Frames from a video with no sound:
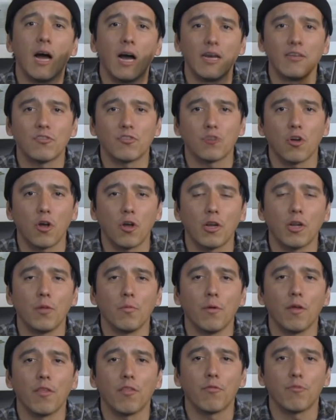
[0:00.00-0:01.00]
I
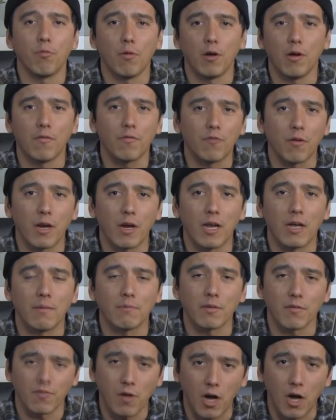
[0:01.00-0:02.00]
started with 12
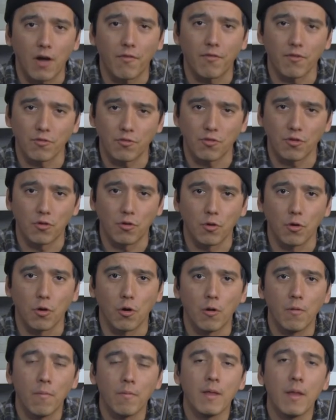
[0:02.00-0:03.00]
grams of coffee as the
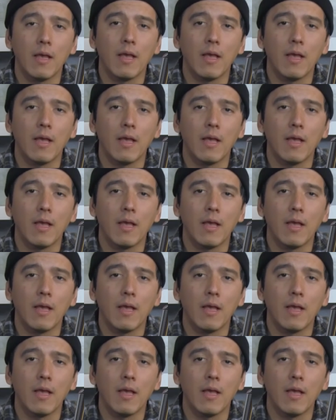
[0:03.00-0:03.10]
goal,